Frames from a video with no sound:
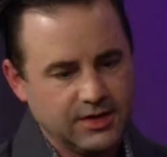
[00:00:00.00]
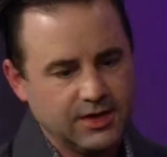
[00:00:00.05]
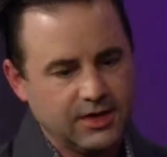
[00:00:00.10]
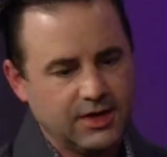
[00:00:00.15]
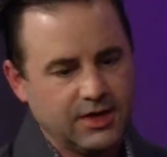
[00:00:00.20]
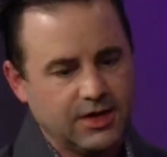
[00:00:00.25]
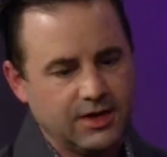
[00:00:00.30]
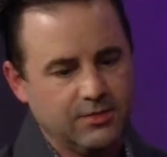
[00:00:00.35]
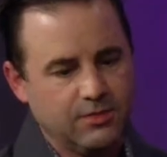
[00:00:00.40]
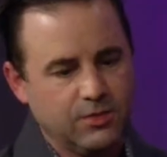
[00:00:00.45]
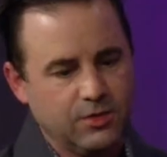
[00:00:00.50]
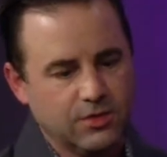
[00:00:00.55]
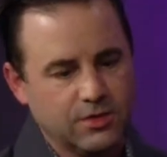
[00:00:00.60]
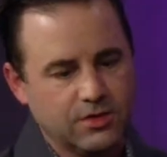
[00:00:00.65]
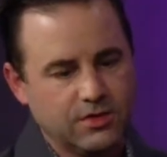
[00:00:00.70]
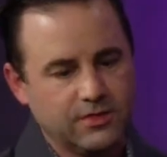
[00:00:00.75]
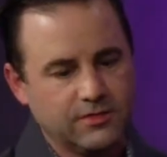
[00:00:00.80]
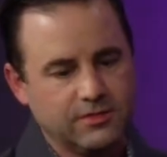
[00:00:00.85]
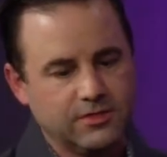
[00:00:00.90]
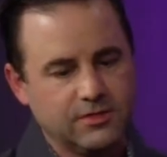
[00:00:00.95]
I more
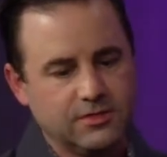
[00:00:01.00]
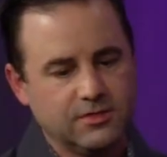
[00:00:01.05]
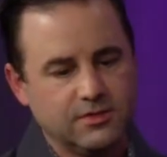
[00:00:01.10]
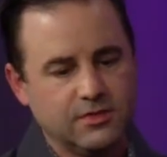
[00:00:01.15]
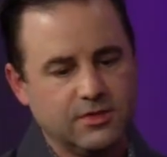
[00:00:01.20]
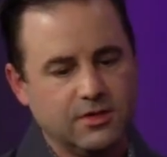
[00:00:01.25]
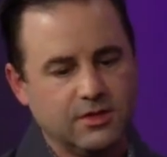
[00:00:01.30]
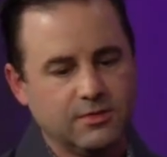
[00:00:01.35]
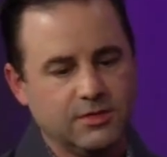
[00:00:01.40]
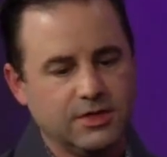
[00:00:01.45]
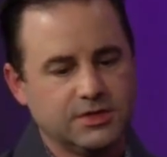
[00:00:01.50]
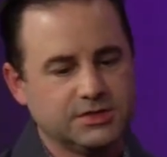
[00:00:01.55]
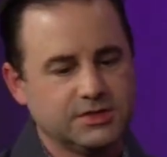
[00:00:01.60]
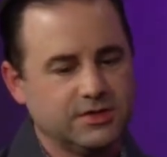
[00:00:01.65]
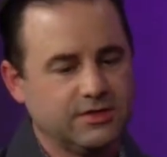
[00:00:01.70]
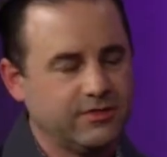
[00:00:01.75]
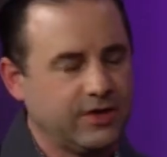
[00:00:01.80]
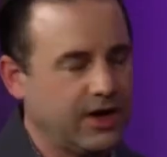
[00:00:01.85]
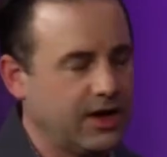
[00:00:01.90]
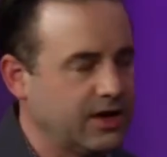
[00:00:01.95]
often talk
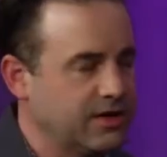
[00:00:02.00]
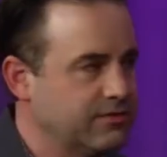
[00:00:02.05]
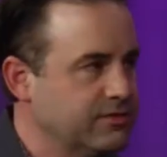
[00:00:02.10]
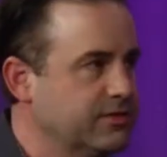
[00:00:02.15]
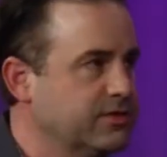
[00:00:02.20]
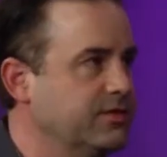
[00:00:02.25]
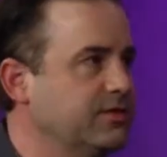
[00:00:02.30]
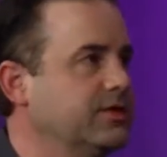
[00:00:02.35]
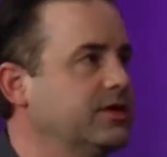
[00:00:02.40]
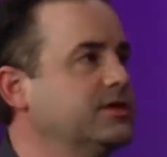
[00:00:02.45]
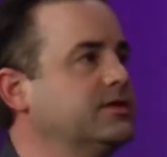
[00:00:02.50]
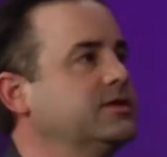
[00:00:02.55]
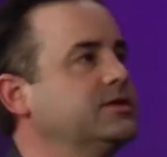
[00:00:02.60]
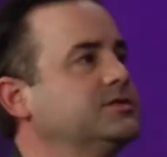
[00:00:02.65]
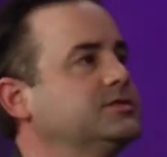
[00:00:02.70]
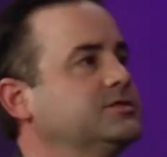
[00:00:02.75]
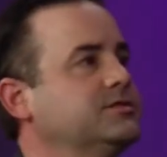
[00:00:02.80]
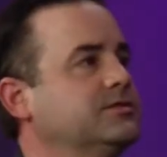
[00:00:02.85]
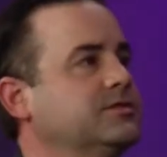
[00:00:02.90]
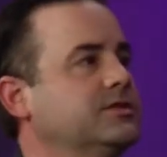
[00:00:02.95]
myself out of the correct
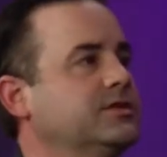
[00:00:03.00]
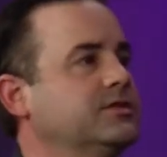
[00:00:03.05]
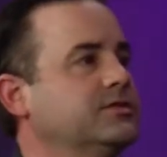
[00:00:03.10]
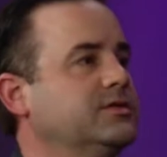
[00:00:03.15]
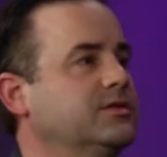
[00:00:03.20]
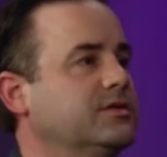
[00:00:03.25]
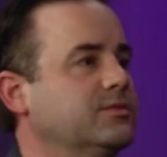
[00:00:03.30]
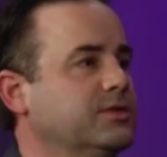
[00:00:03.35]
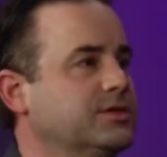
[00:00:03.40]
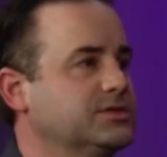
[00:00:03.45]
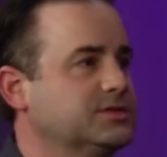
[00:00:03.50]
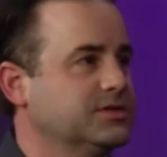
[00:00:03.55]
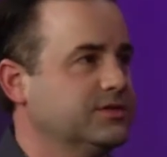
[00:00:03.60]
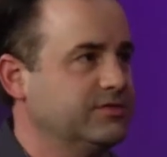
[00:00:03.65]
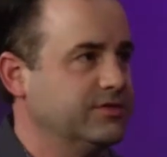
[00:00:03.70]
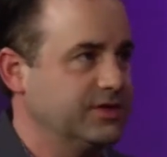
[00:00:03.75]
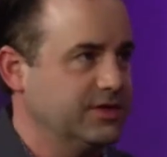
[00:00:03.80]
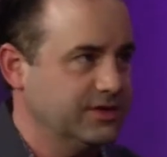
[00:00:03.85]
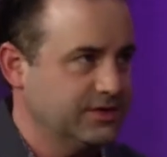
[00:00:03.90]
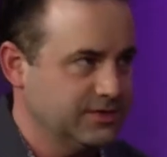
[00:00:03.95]
answer than I talk
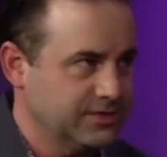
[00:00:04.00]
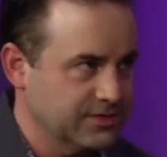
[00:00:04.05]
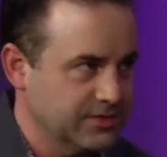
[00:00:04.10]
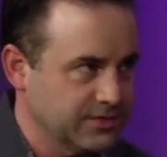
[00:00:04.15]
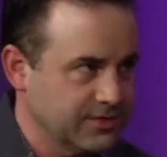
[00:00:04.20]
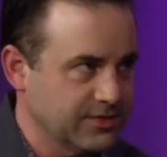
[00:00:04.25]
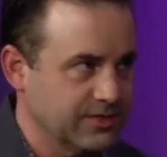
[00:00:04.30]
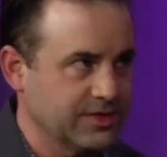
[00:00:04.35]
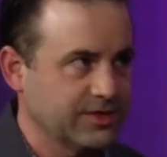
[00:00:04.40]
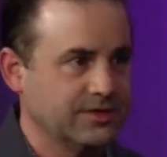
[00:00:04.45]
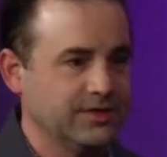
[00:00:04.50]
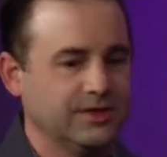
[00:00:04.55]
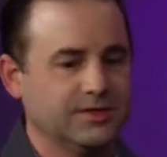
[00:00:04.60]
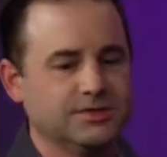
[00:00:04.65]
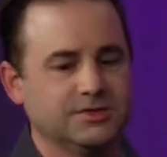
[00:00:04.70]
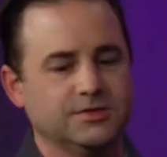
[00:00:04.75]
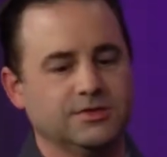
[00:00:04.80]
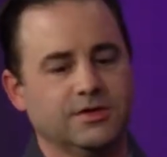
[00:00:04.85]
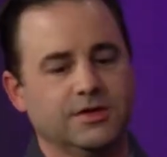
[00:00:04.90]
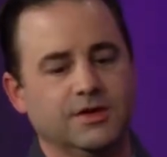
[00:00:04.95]
myself into the correct
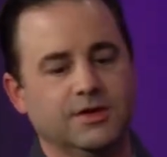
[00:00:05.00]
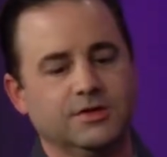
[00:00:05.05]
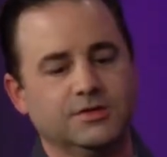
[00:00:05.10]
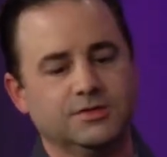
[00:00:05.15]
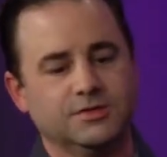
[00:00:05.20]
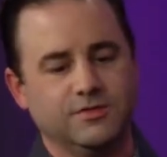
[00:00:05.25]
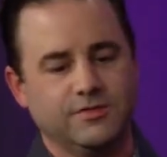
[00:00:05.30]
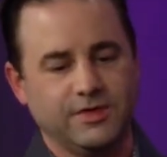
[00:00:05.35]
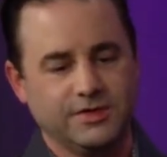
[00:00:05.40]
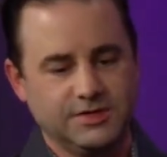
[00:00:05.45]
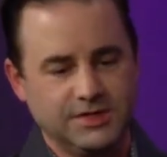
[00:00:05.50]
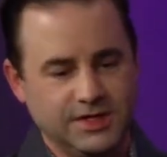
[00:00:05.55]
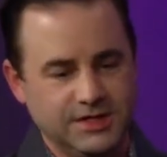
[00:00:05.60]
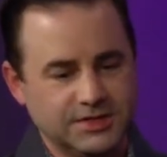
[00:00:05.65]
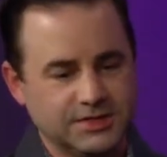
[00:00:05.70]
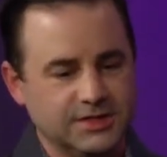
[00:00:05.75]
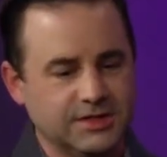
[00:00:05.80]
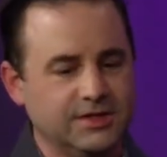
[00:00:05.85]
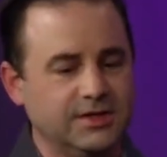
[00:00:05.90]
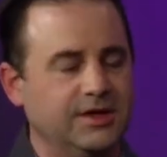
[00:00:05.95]
answer. So if I
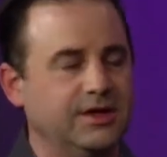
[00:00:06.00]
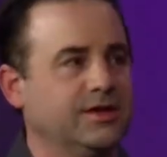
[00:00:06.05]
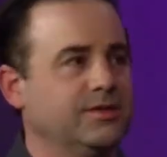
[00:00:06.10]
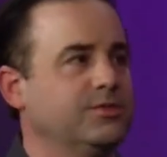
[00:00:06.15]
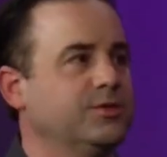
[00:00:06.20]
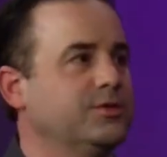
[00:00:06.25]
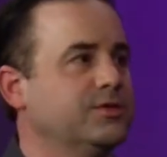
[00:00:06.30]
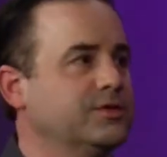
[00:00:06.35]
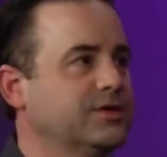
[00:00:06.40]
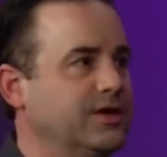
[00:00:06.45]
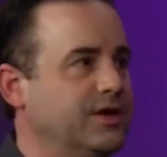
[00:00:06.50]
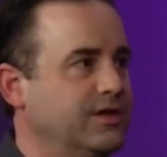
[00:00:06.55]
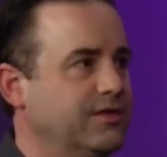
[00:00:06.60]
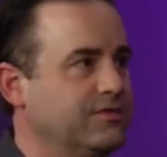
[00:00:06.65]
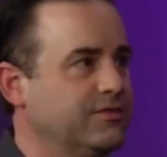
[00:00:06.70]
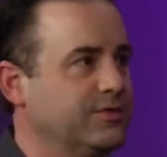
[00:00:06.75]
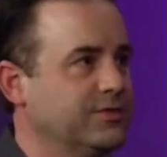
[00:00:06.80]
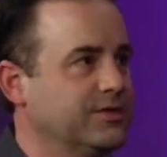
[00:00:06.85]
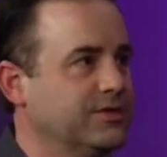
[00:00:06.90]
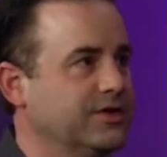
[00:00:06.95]
taste it and I'm going
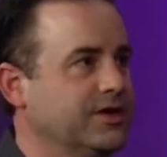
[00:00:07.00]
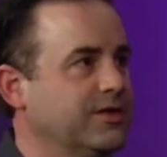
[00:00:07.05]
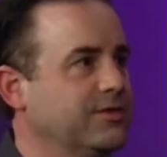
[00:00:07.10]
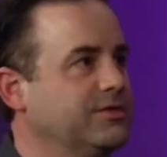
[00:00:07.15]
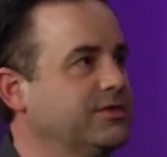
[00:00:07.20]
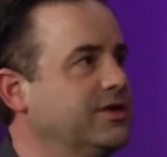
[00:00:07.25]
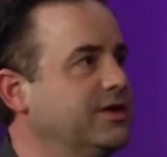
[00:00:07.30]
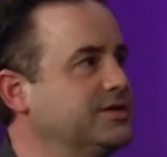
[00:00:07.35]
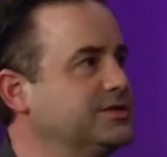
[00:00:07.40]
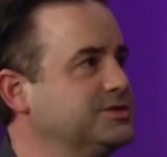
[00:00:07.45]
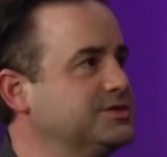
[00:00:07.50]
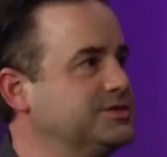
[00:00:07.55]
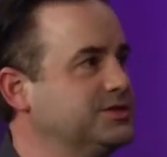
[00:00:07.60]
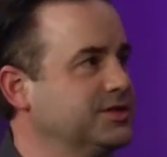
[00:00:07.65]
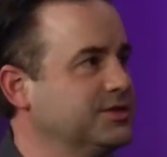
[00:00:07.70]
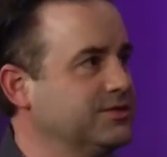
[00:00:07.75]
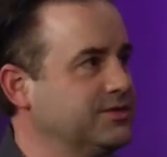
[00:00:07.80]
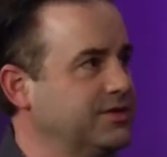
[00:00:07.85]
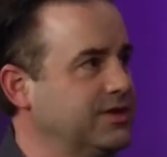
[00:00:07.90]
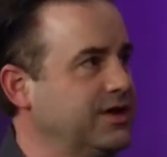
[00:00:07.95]
California, I would like to
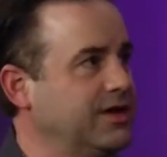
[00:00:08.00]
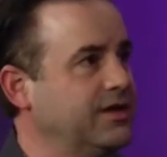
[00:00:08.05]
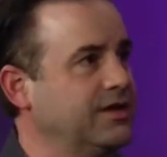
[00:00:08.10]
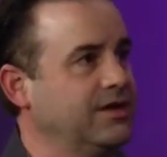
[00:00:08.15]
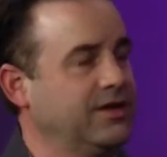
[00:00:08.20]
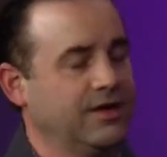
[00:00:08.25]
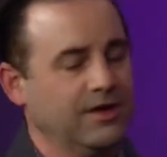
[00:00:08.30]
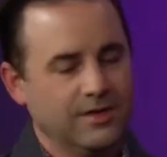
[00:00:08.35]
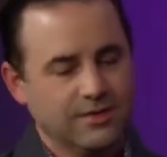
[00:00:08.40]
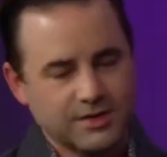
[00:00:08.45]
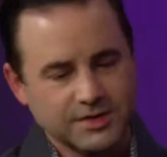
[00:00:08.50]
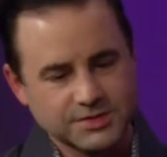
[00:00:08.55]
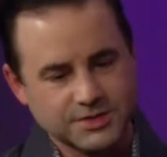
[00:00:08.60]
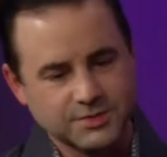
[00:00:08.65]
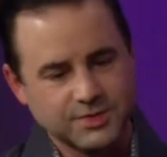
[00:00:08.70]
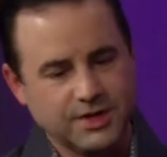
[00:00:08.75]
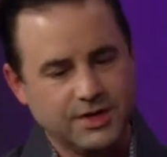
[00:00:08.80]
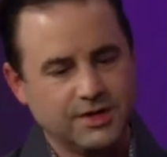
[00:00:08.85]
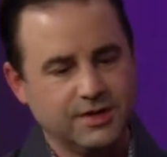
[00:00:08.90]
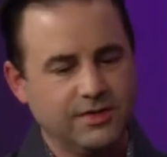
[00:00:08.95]
stick with that because I'm
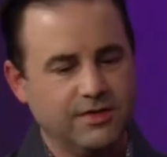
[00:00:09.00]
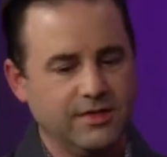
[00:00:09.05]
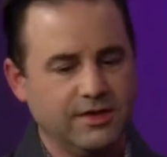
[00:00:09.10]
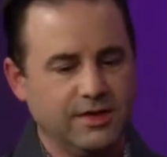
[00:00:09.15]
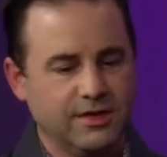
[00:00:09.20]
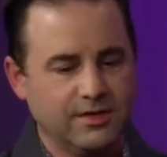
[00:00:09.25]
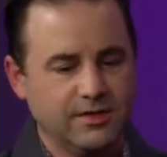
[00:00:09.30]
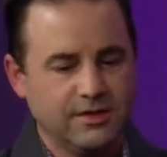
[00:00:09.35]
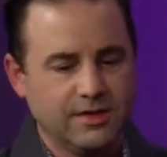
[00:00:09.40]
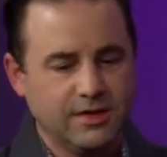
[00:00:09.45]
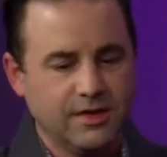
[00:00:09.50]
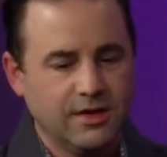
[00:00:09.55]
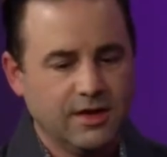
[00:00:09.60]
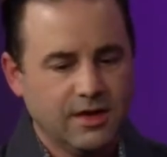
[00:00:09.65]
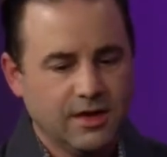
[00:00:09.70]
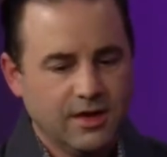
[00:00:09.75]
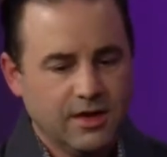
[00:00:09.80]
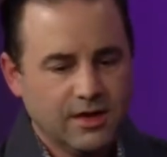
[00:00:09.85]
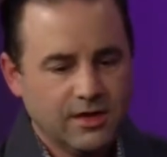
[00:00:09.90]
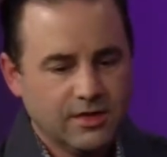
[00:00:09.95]
kind of thinking that
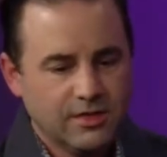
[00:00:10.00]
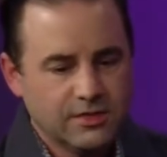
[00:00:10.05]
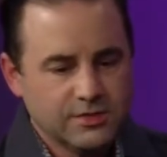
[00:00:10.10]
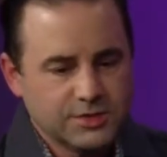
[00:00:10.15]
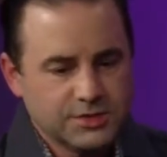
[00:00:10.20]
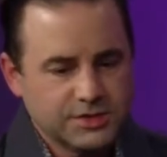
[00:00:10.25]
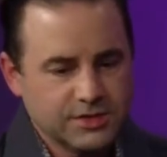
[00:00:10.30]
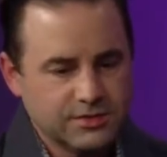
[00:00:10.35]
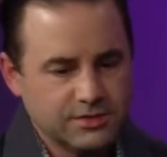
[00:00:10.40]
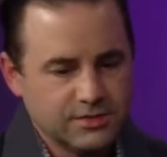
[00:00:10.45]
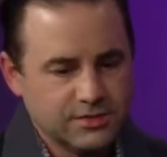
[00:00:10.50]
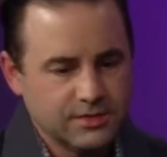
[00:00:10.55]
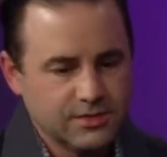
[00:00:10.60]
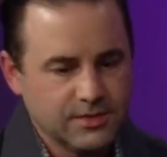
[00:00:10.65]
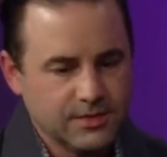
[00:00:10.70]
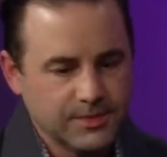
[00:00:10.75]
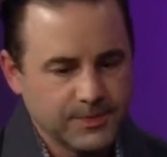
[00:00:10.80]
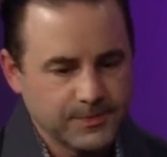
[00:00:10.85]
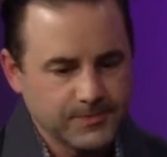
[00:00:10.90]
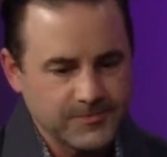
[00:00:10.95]
there's
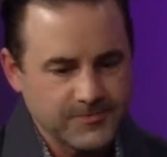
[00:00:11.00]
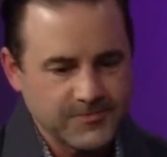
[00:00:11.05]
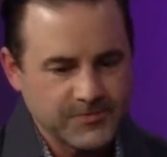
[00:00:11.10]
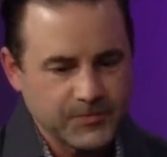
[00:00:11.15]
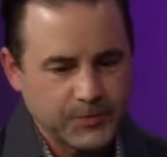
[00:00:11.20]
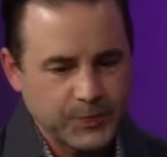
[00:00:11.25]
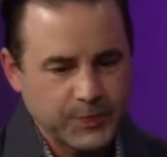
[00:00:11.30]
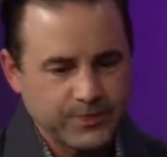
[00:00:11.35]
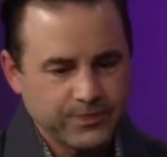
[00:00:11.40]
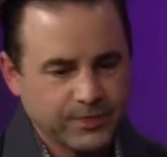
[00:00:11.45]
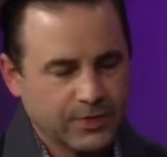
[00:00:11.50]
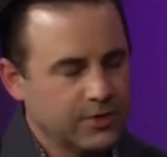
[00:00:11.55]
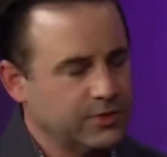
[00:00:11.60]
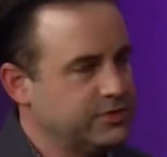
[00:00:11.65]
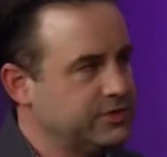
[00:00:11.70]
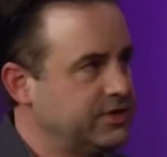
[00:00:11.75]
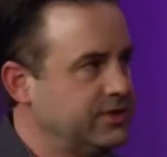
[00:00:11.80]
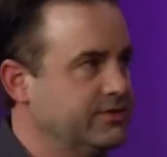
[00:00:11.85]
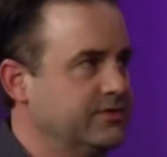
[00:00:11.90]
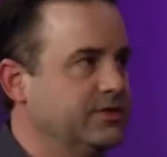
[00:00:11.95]
certain you
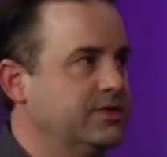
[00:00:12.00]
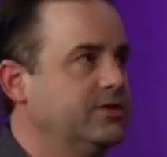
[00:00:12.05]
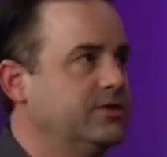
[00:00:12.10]
said you have a,